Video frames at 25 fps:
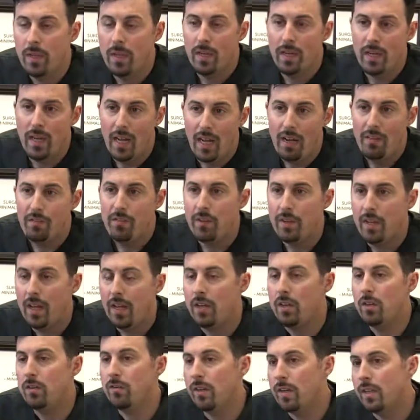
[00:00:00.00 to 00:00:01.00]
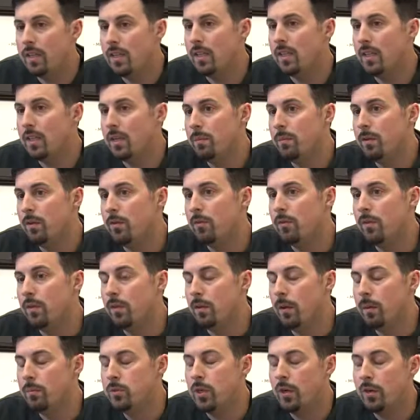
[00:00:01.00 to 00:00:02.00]
Now after that, you've got
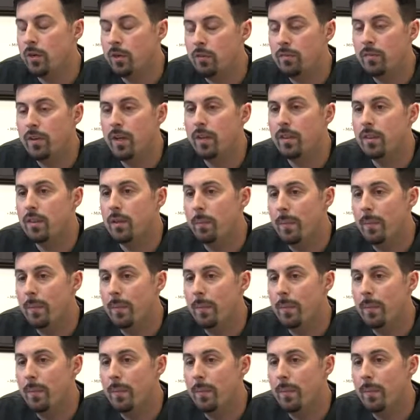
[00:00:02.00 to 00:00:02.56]
the